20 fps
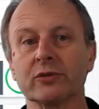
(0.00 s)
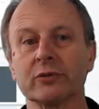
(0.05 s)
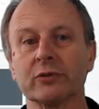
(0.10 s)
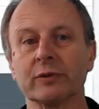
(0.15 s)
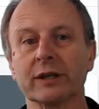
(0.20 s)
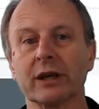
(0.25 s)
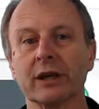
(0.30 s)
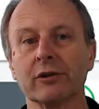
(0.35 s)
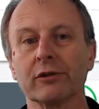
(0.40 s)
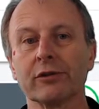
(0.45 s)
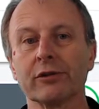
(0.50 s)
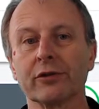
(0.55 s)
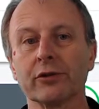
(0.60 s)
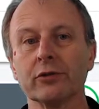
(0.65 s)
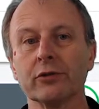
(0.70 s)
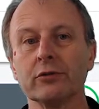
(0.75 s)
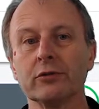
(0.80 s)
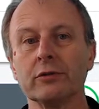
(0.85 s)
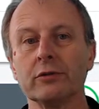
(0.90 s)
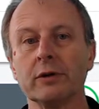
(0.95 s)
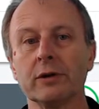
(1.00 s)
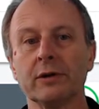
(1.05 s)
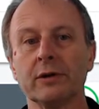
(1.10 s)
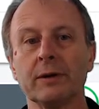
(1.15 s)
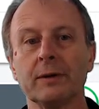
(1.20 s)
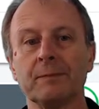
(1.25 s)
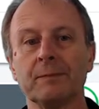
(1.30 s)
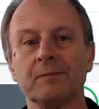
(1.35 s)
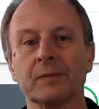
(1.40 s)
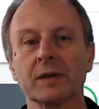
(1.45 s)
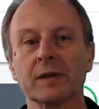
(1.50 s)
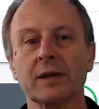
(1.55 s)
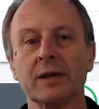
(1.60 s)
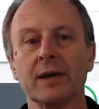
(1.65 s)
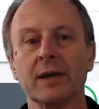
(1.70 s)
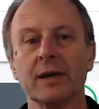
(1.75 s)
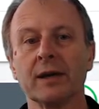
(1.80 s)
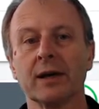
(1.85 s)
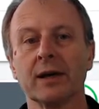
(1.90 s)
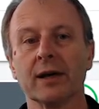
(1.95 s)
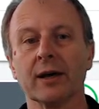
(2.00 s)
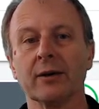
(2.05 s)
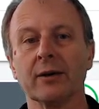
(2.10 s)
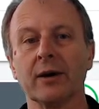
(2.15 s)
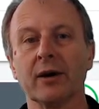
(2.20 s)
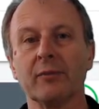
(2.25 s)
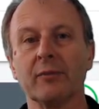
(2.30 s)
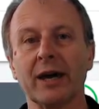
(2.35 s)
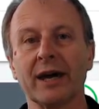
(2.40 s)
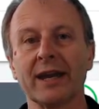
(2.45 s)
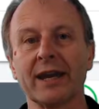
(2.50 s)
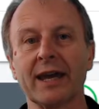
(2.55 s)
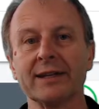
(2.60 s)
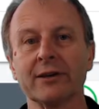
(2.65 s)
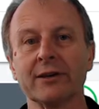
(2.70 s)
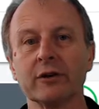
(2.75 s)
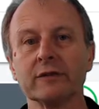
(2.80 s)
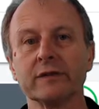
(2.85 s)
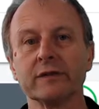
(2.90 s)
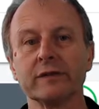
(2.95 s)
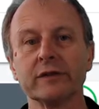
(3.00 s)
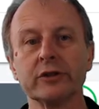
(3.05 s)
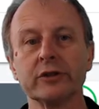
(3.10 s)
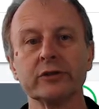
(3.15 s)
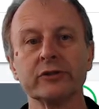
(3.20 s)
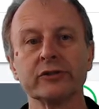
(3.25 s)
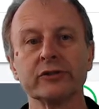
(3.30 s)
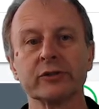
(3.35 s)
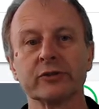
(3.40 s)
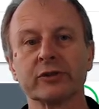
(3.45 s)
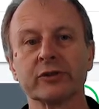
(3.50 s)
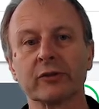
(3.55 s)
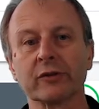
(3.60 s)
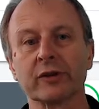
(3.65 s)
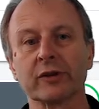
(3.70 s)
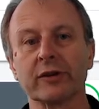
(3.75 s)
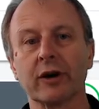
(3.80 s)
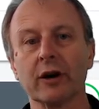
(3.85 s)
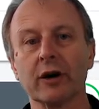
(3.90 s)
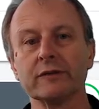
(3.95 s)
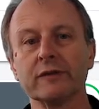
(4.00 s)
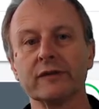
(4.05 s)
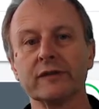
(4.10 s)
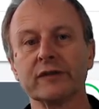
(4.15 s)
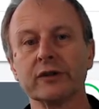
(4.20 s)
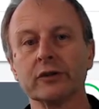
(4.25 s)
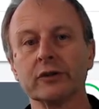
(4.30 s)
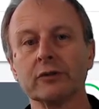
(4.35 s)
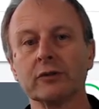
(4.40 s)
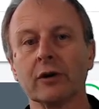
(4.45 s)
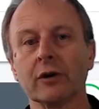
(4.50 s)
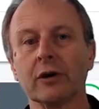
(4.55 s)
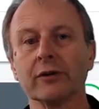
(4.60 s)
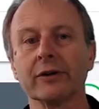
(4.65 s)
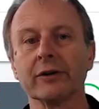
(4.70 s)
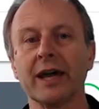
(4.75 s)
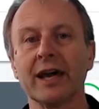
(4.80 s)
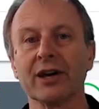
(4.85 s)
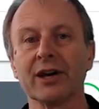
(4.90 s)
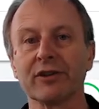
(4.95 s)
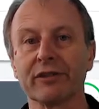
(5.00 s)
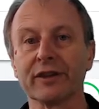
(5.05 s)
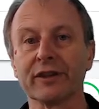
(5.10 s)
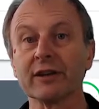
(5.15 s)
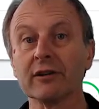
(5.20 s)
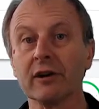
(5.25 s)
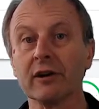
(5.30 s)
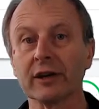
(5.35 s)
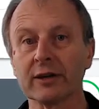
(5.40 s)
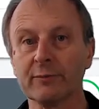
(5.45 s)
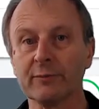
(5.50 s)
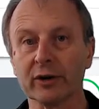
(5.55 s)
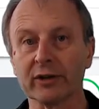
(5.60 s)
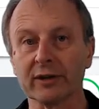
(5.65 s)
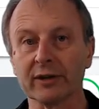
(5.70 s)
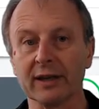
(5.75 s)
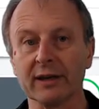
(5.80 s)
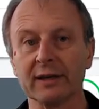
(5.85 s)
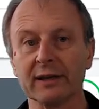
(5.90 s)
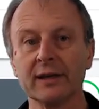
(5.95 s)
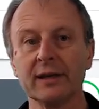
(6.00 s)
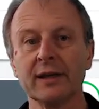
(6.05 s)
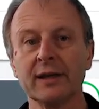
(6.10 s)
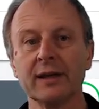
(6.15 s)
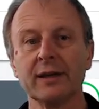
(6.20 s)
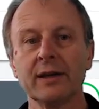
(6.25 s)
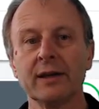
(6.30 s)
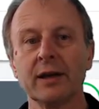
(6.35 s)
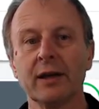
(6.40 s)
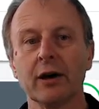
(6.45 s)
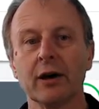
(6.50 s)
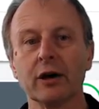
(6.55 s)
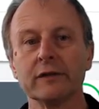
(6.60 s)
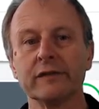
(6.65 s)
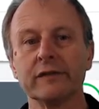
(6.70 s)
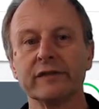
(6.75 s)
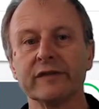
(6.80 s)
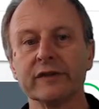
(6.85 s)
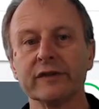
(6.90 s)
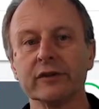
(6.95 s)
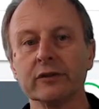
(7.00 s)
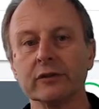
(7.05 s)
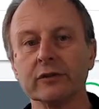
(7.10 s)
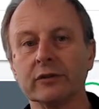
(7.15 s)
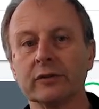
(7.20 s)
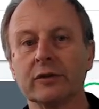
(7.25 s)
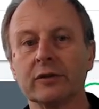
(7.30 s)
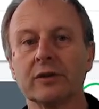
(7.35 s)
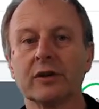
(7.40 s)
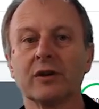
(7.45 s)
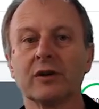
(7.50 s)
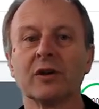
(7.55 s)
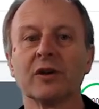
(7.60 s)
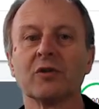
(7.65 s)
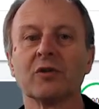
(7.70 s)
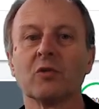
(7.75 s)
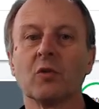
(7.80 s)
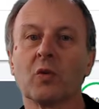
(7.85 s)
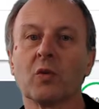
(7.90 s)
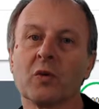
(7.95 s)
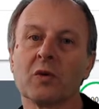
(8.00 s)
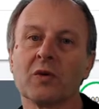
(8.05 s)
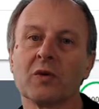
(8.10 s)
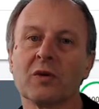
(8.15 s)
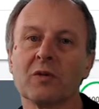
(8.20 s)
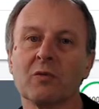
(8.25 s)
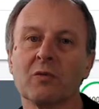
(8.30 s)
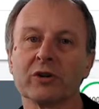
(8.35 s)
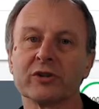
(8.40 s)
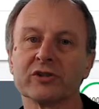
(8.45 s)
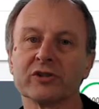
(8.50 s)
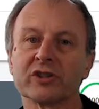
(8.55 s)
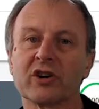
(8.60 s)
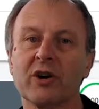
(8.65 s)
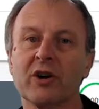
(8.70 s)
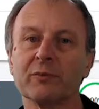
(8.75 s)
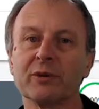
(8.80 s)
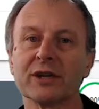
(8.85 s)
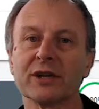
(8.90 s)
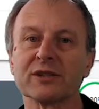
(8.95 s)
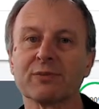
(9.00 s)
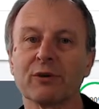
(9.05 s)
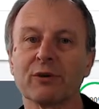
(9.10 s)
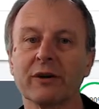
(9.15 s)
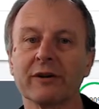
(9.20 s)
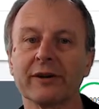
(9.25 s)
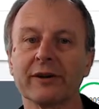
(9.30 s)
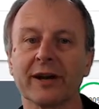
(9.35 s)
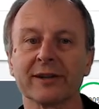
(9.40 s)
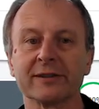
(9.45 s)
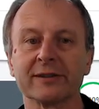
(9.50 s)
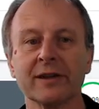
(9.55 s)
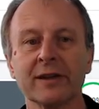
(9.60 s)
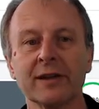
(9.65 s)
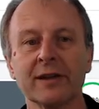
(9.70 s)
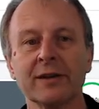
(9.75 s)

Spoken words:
We go through about 8 overviews. So we've got an overview on how to think like a modeler. Overview, what is a complex product?